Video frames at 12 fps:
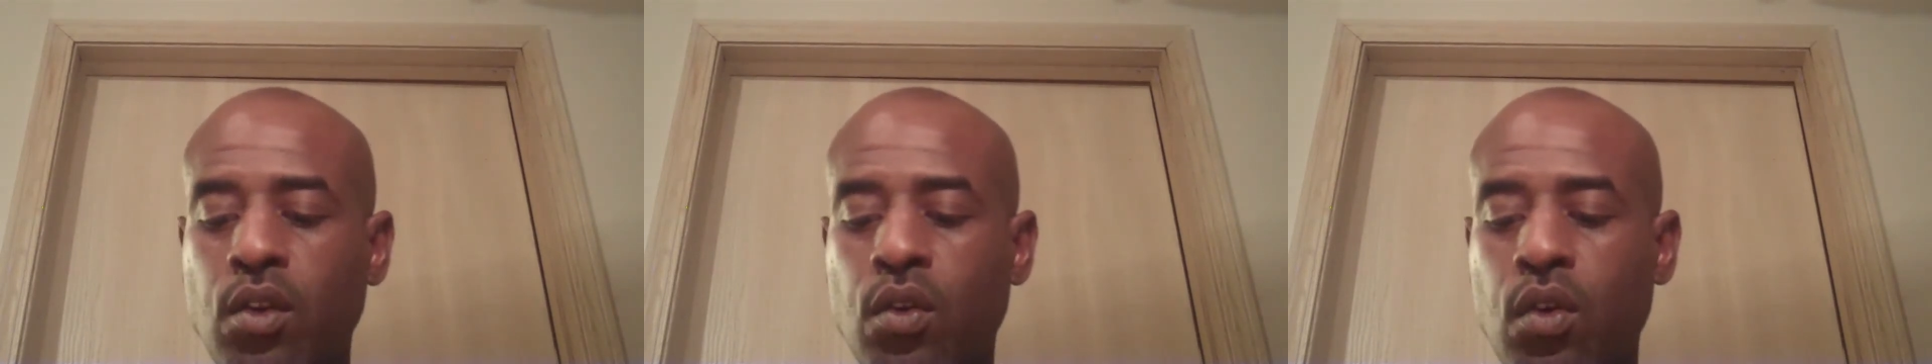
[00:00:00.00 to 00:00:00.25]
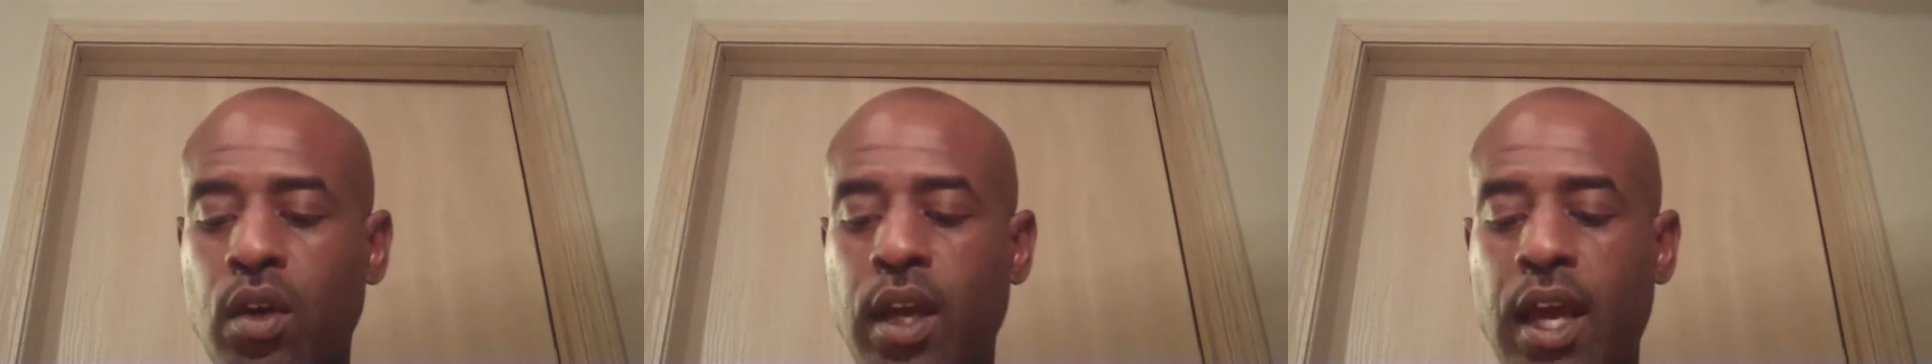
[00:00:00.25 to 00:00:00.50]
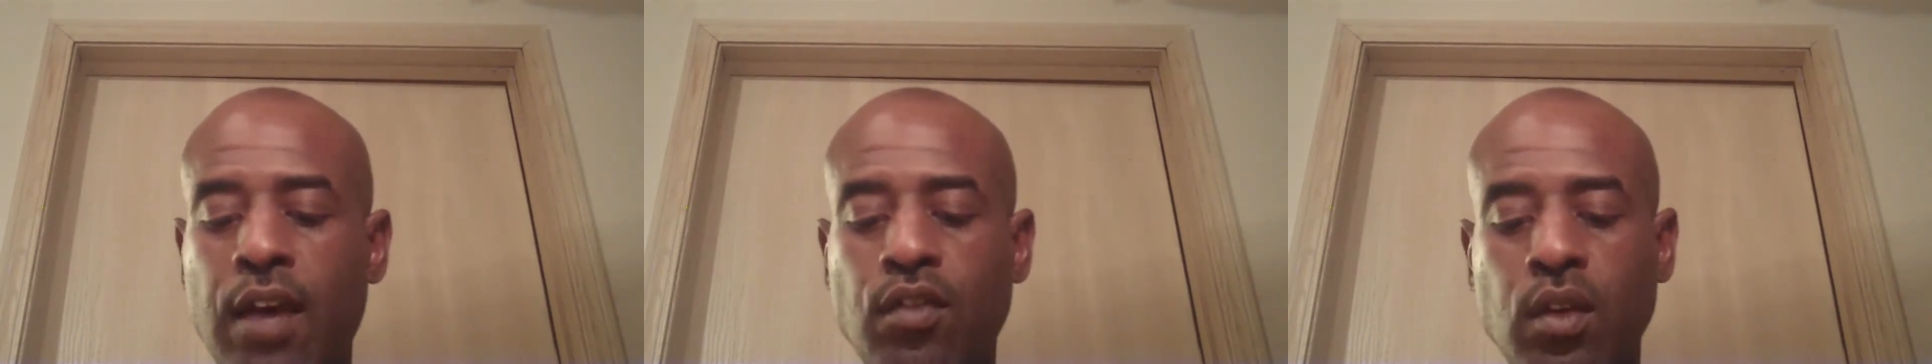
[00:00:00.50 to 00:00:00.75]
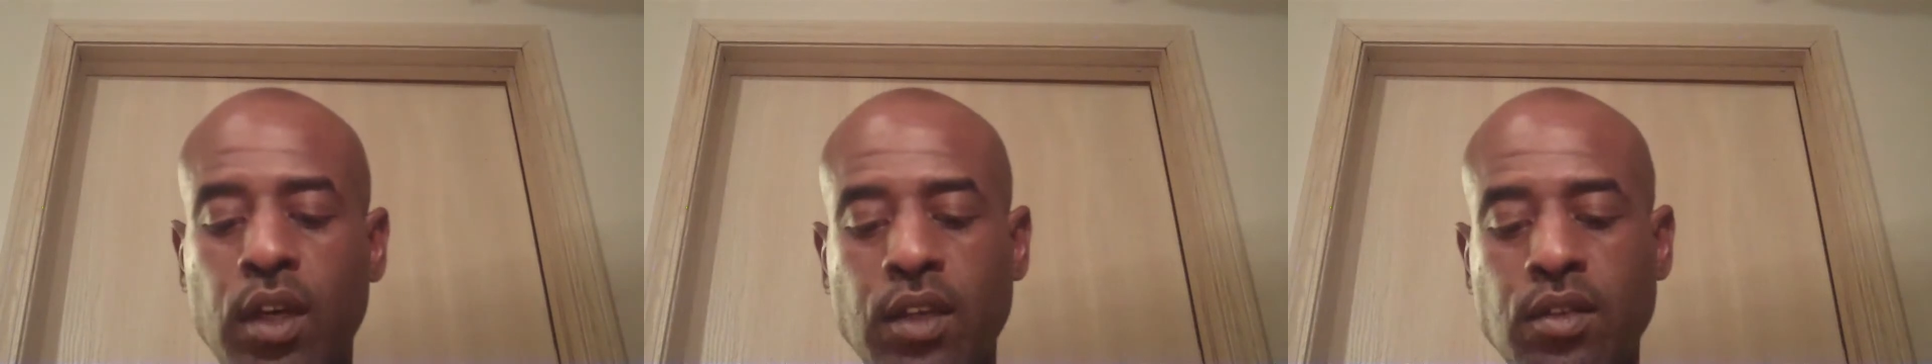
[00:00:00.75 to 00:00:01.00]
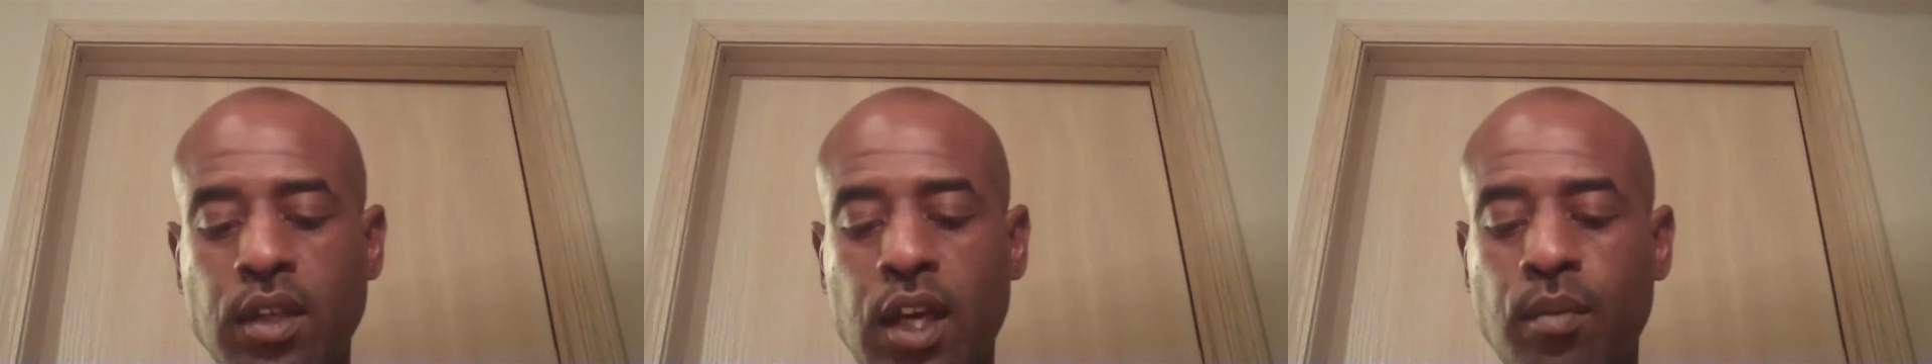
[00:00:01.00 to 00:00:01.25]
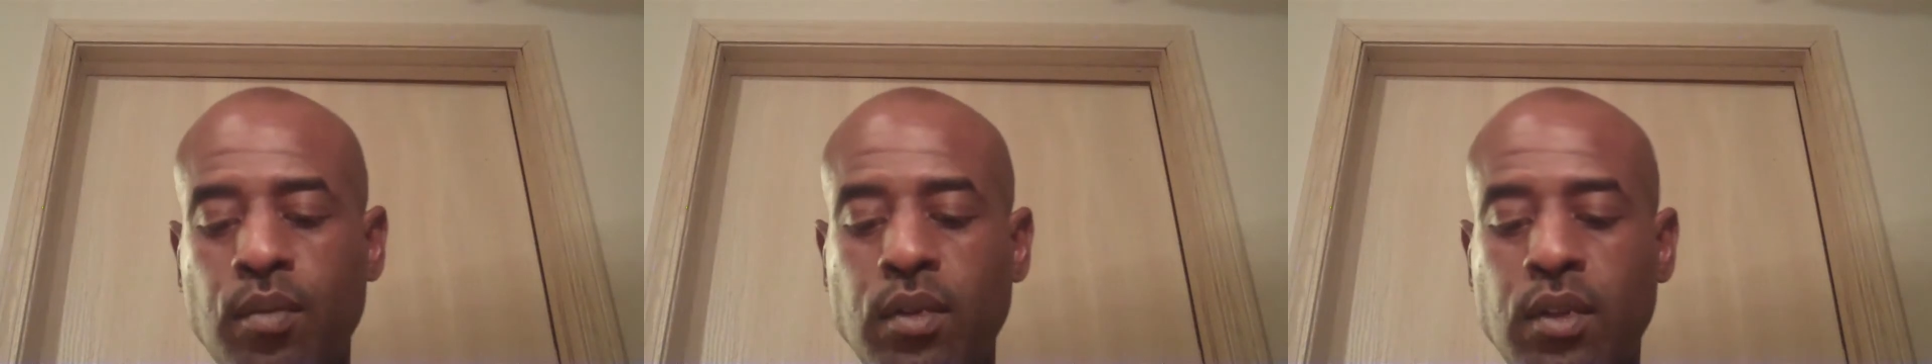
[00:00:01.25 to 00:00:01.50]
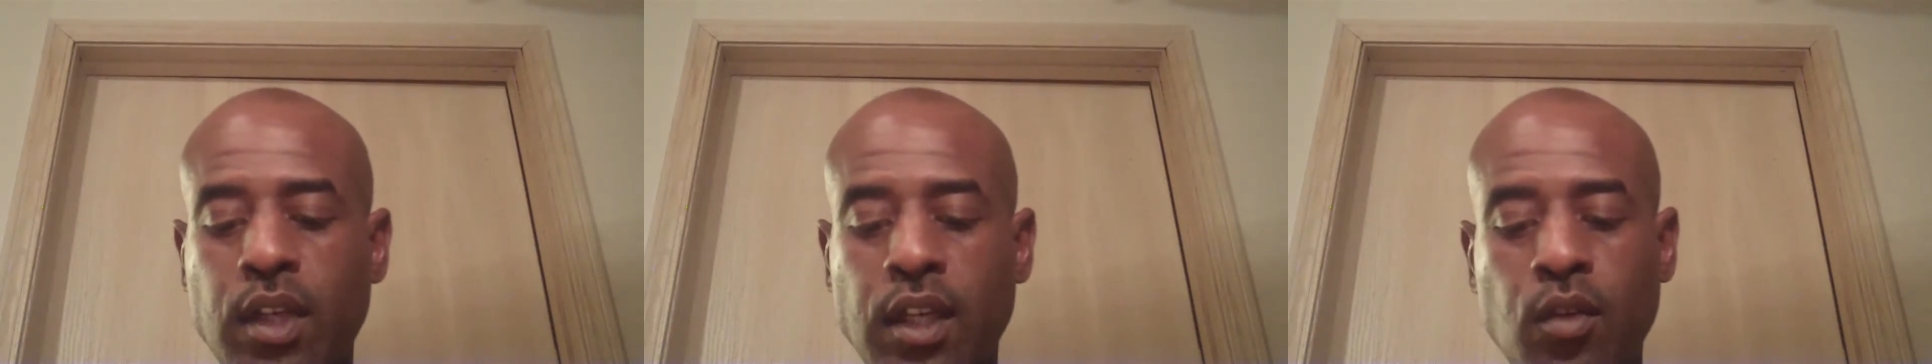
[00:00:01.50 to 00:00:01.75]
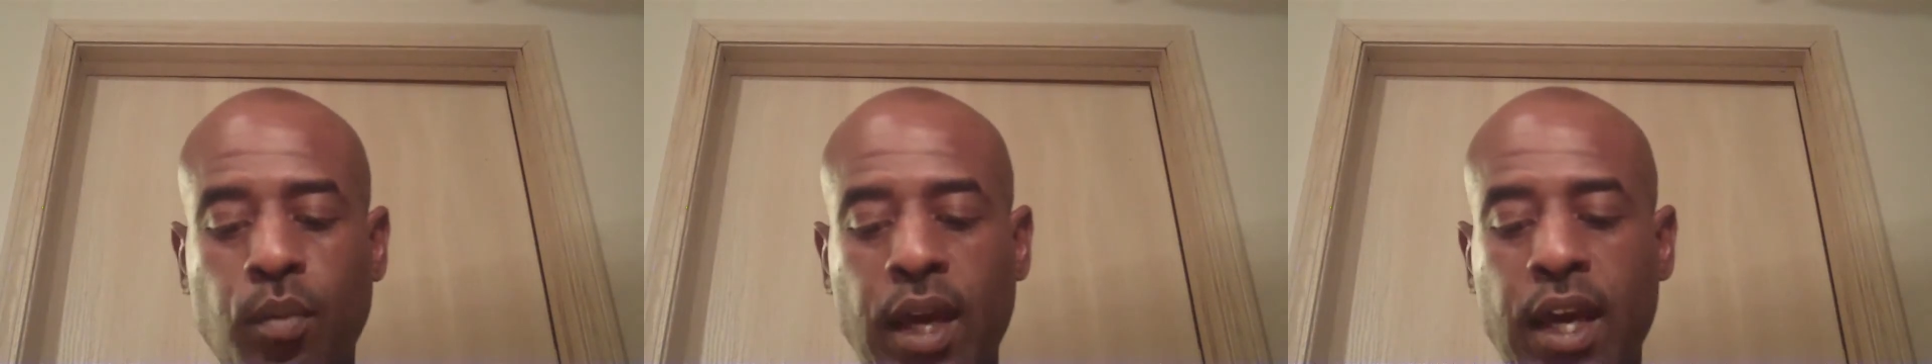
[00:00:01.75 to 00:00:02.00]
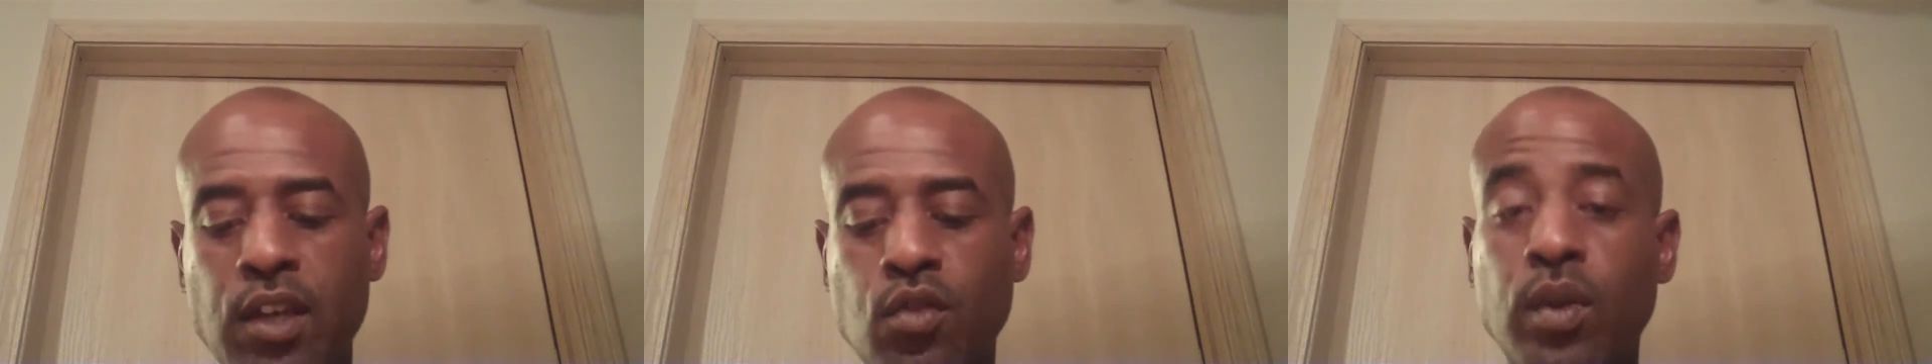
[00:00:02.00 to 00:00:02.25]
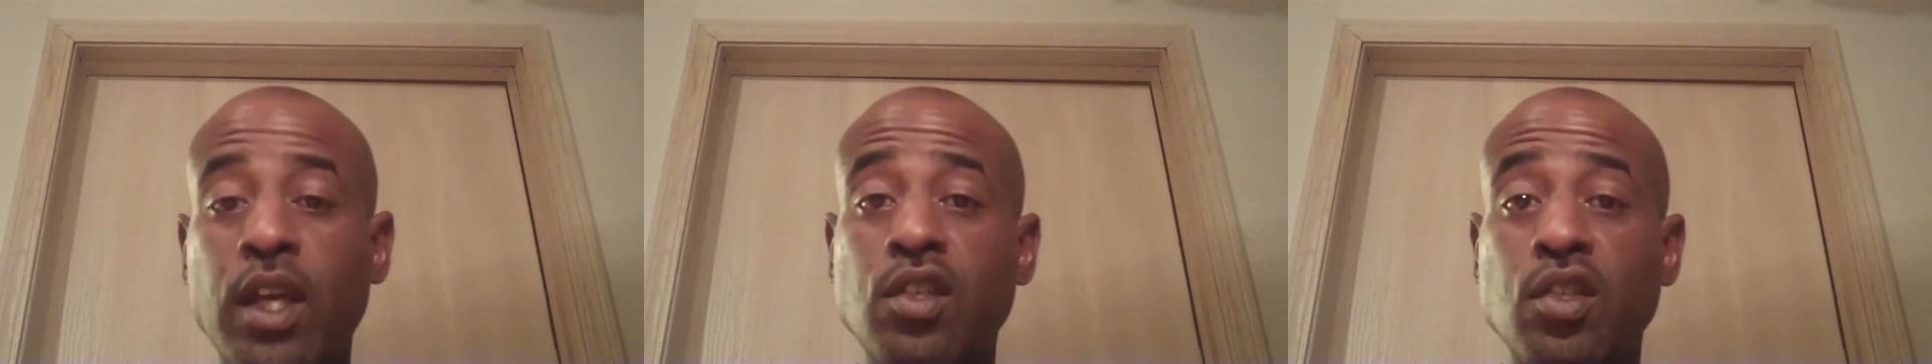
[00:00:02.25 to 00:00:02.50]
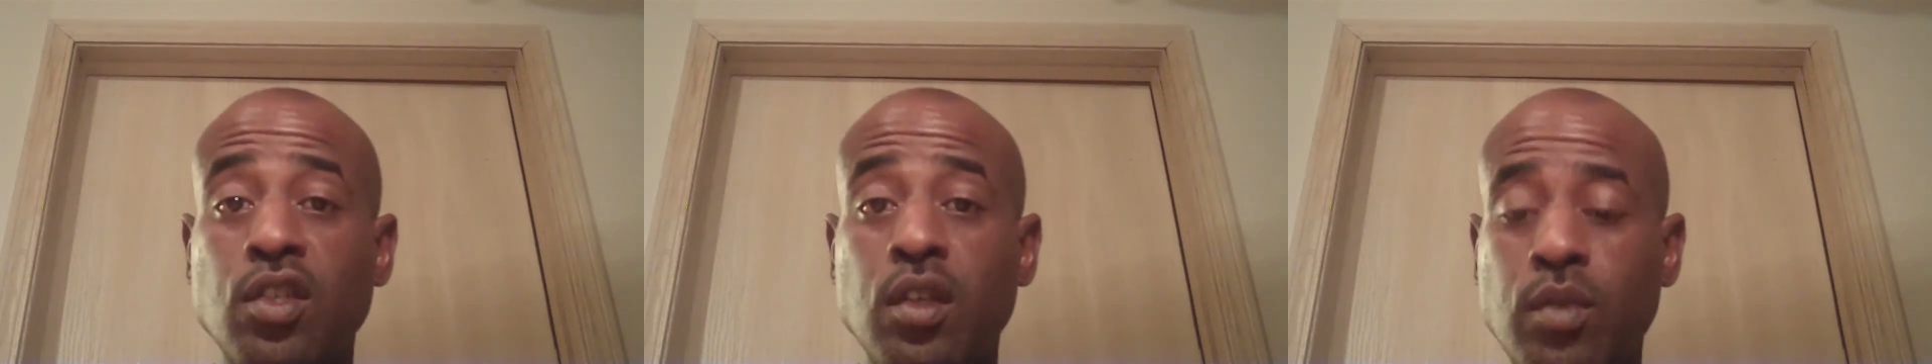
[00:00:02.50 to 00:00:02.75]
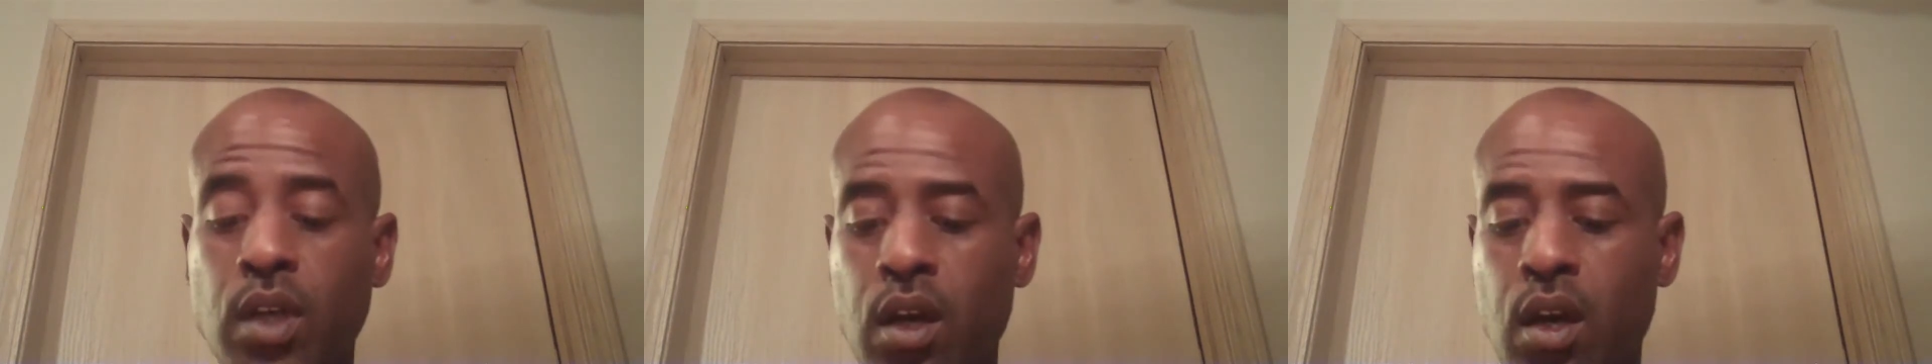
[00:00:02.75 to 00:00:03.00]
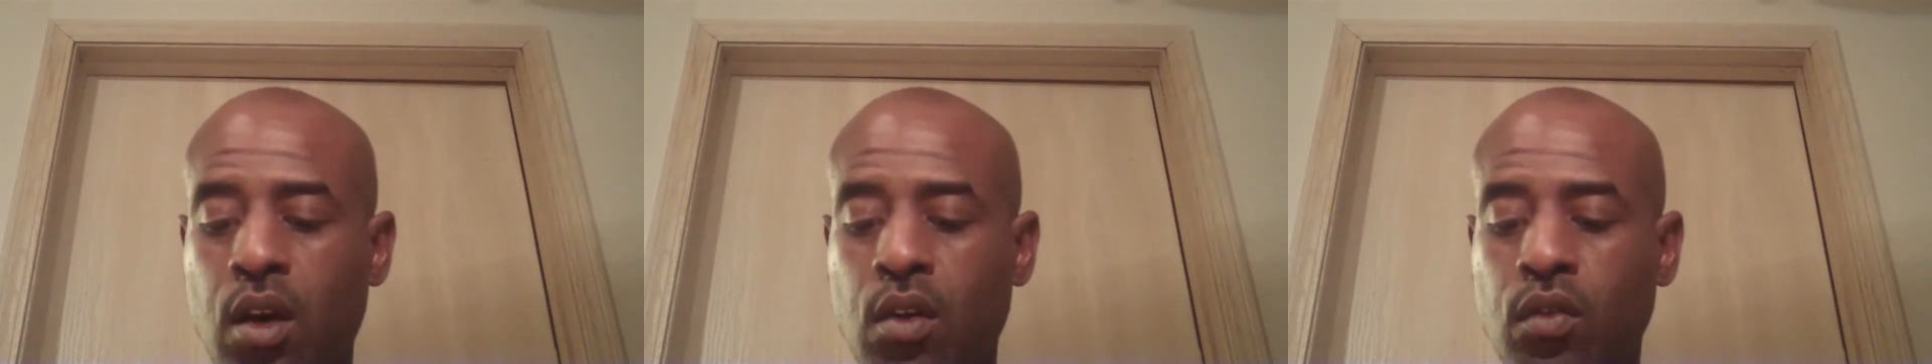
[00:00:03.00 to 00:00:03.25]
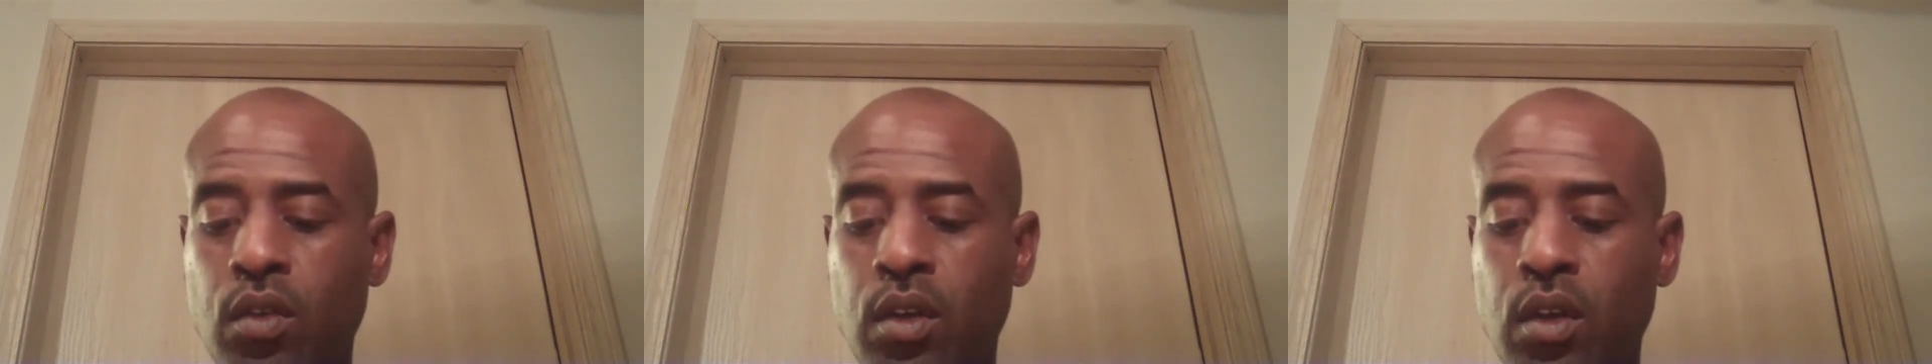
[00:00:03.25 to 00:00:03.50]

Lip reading: you're going to have to accept that the past relationships are gone.